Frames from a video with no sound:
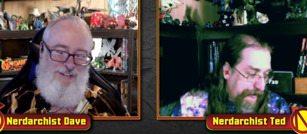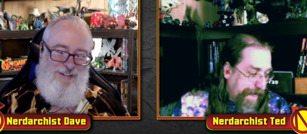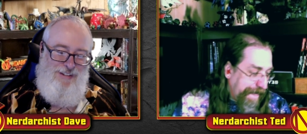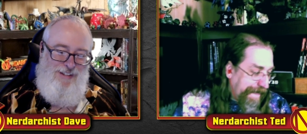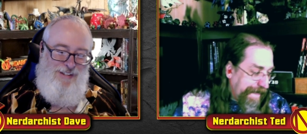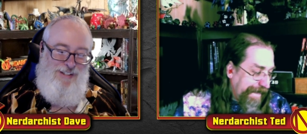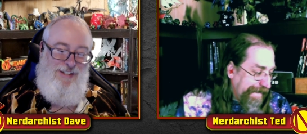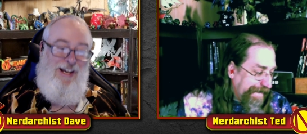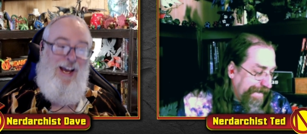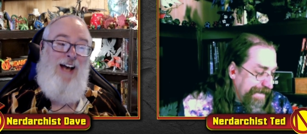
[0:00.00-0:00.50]

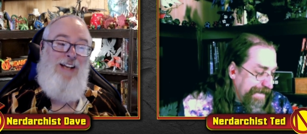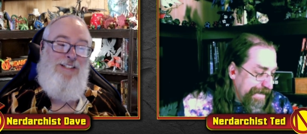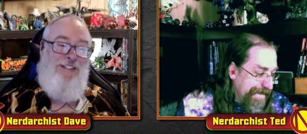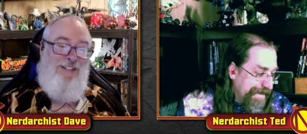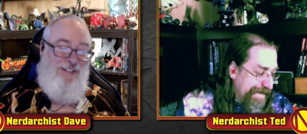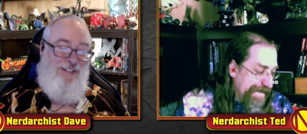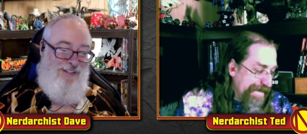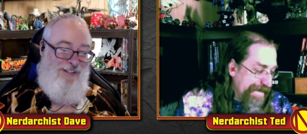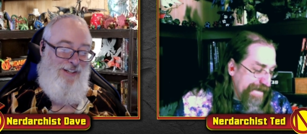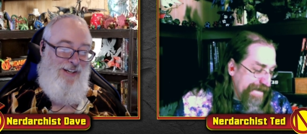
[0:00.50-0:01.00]

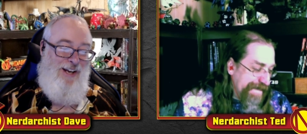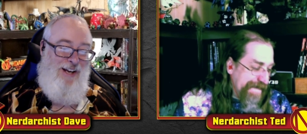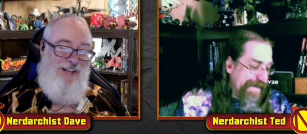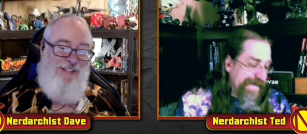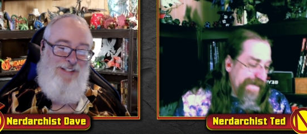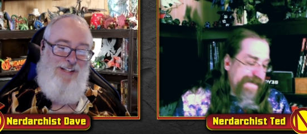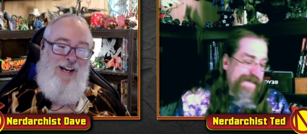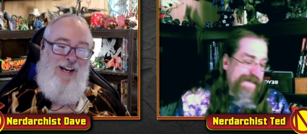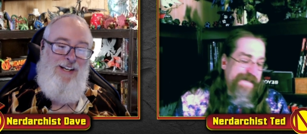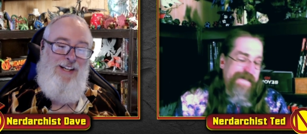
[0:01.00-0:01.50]
Speaker 1: yes,
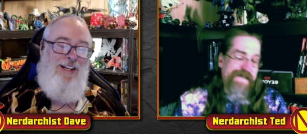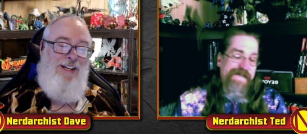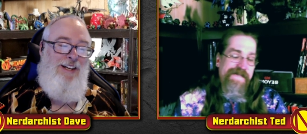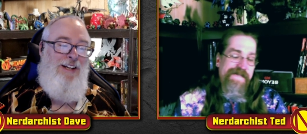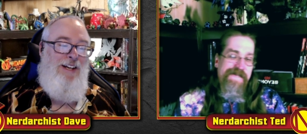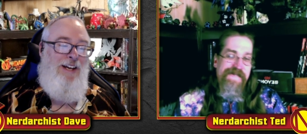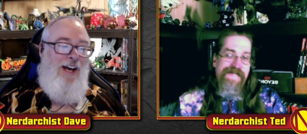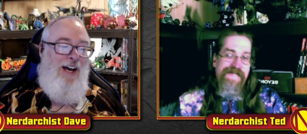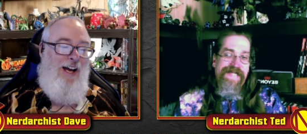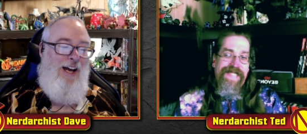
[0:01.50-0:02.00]
yes. Any
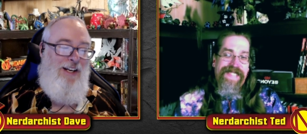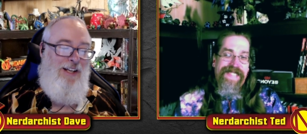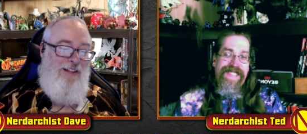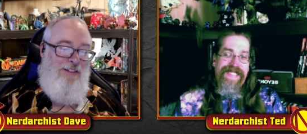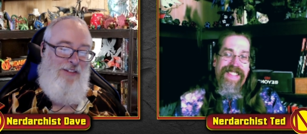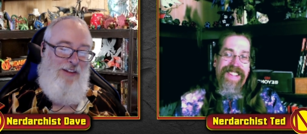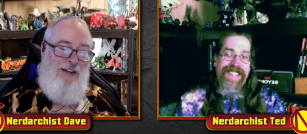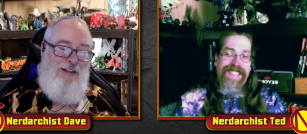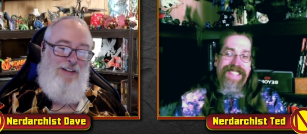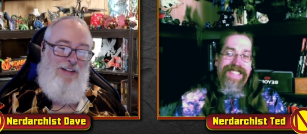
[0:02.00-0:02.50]

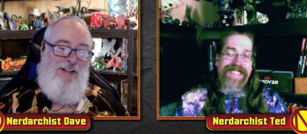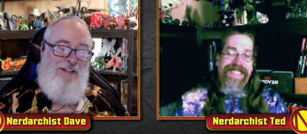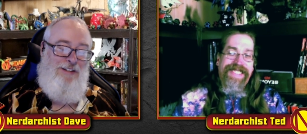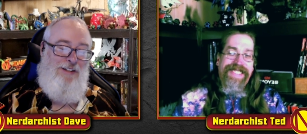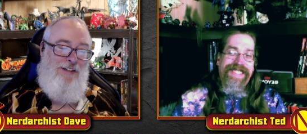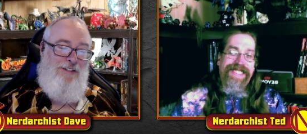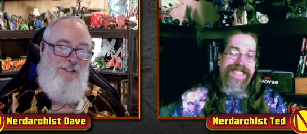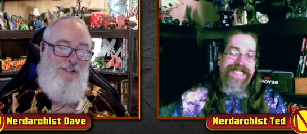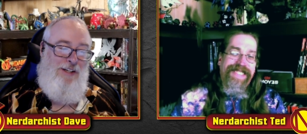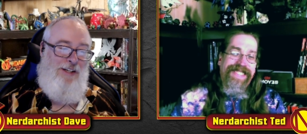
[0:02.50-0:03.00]
anything that
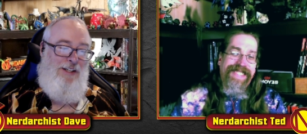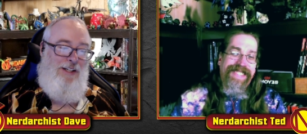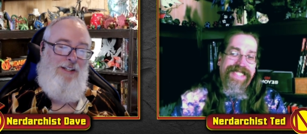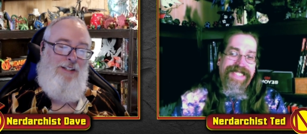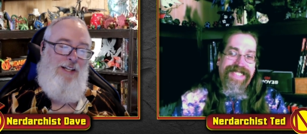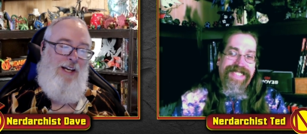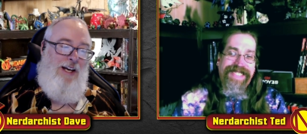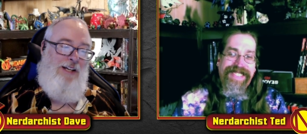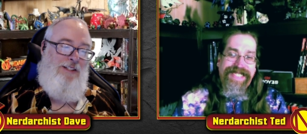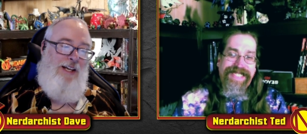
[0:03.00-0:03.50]
does psychic
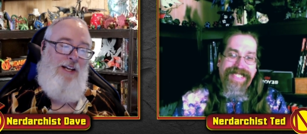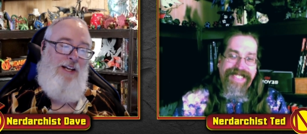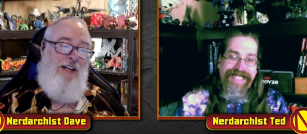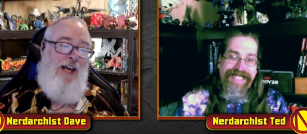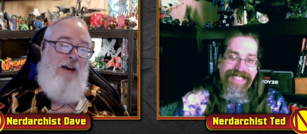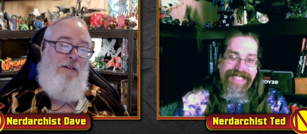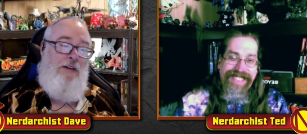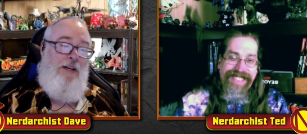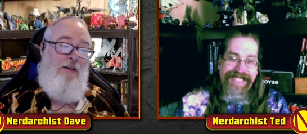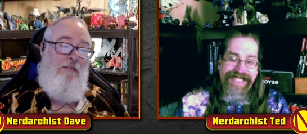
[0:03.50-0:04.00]
attacks and
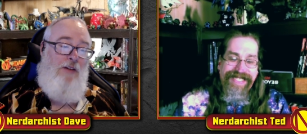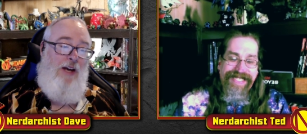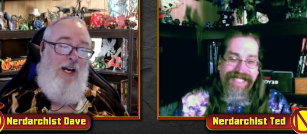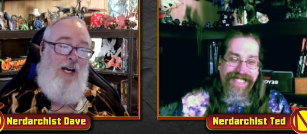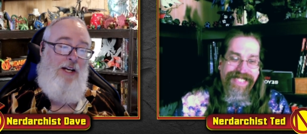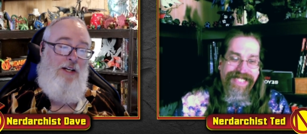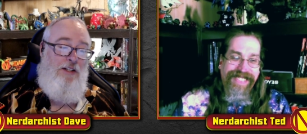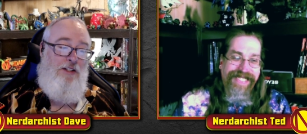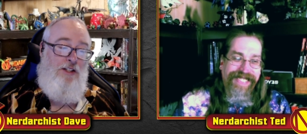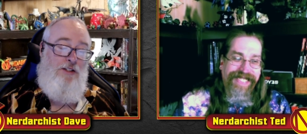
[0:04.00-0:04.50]
having
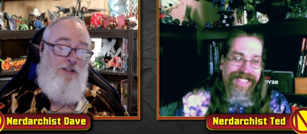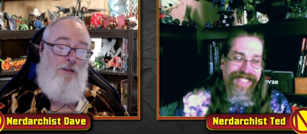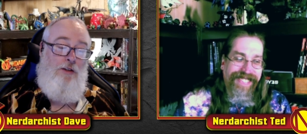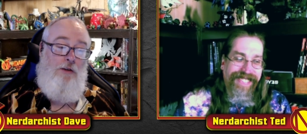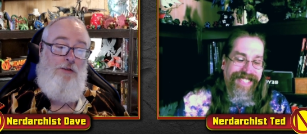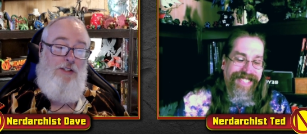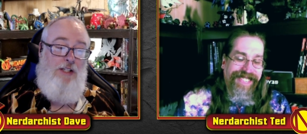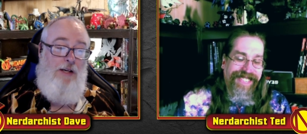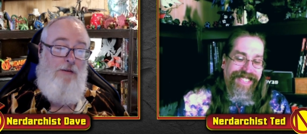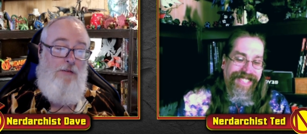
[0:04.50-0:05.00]
advantages on
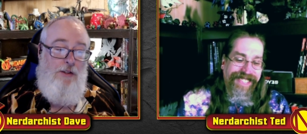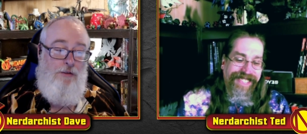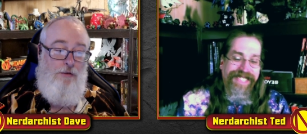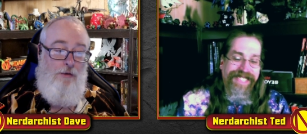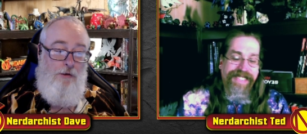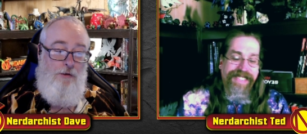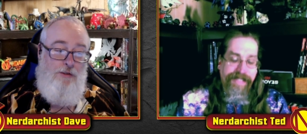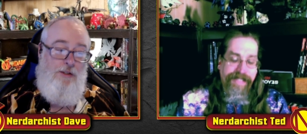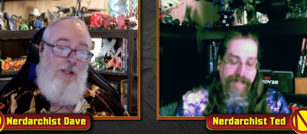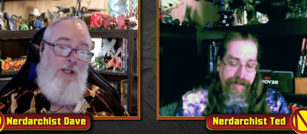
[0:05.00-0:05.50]
those saving
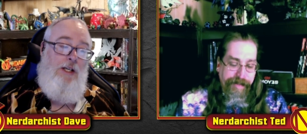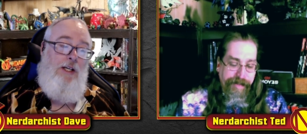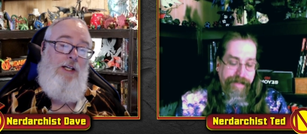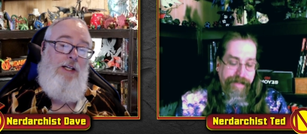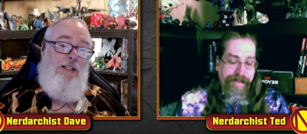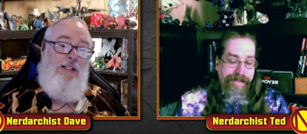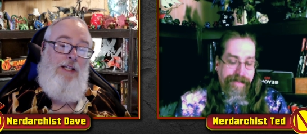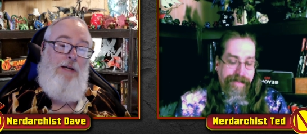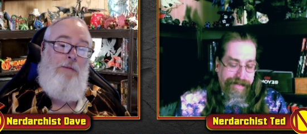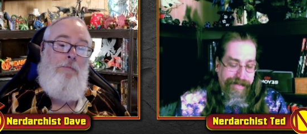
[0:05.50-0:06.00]
throws
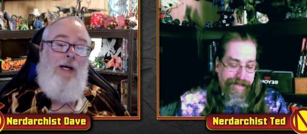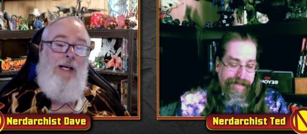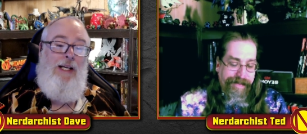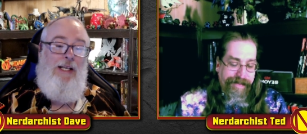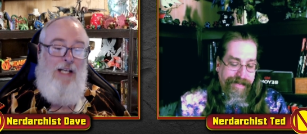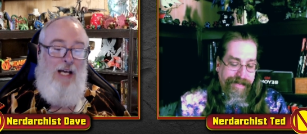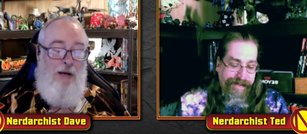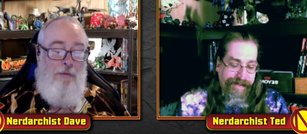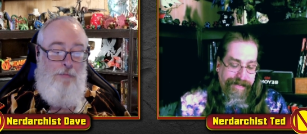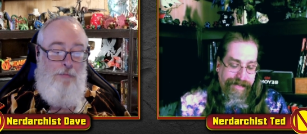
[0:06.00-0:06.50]
that might
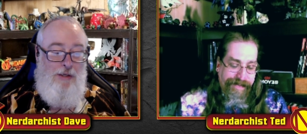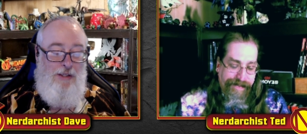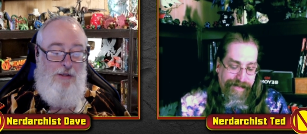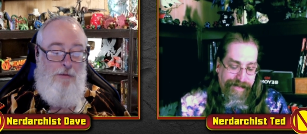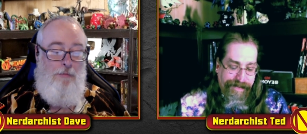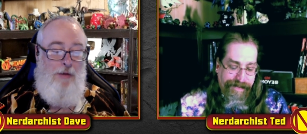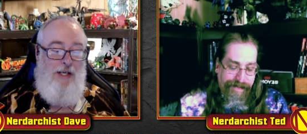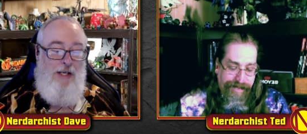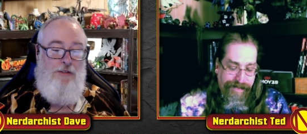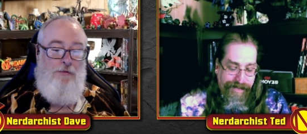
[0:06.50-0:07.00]
not be the
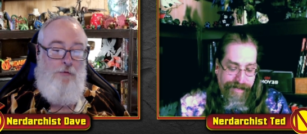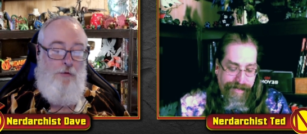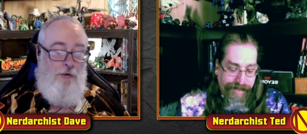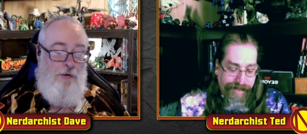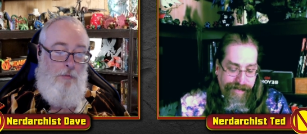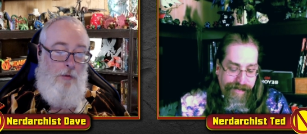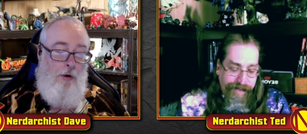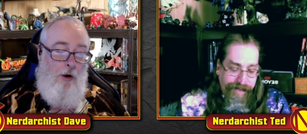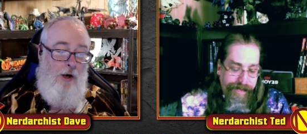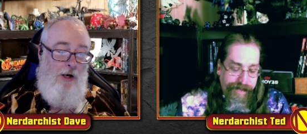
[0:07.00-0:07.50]
best for
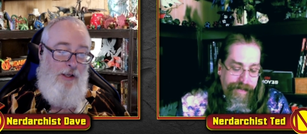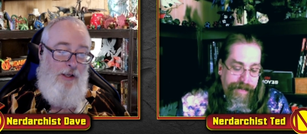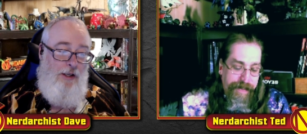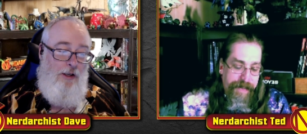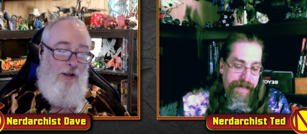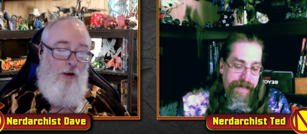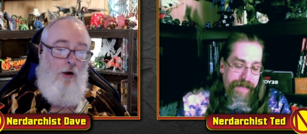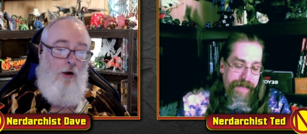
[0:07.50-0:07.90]
the party